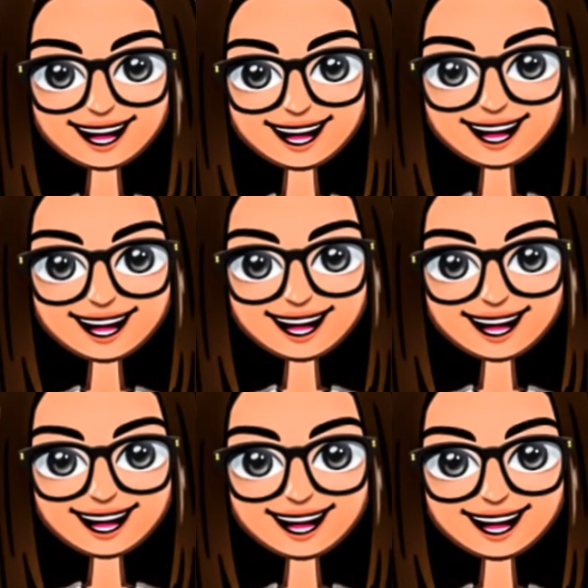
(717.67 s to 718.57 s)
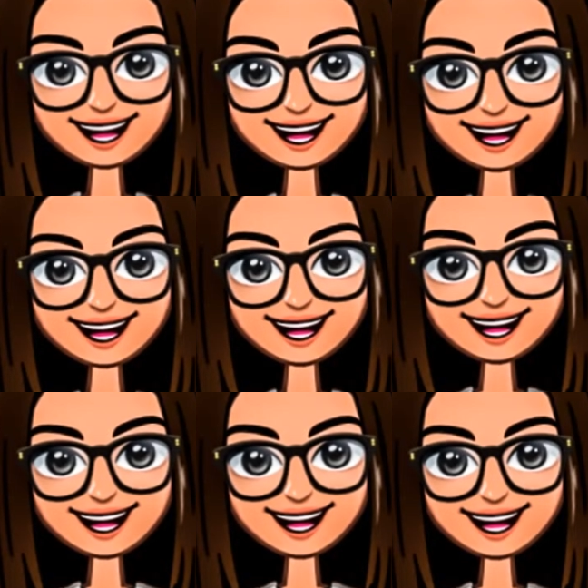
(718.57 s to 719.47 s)

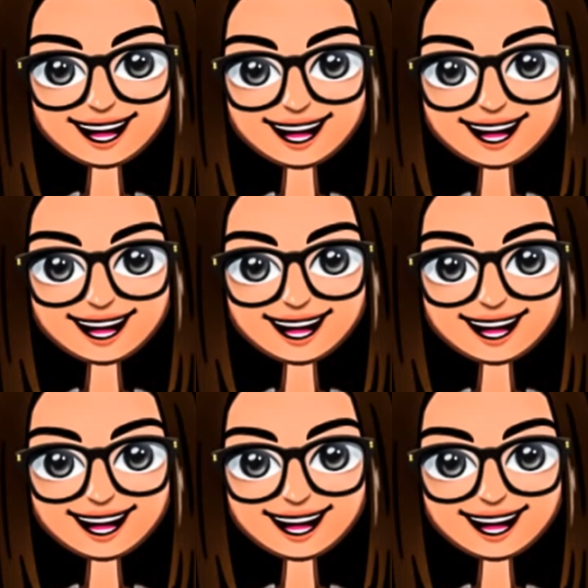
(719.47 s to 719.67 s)
Nothing is said.